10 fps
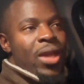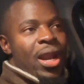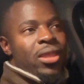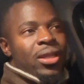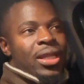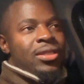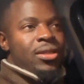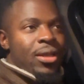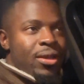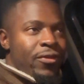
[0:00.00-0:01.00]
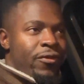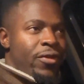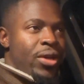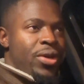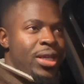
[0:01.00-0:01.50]
And I think that's
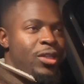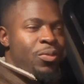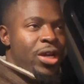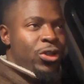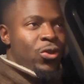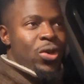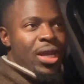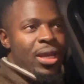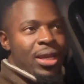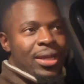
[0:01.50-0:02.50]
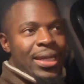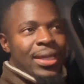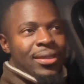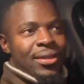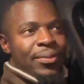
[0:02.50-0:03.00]
very special, and it
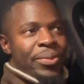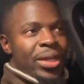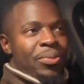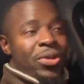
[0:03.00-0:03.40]
needs to be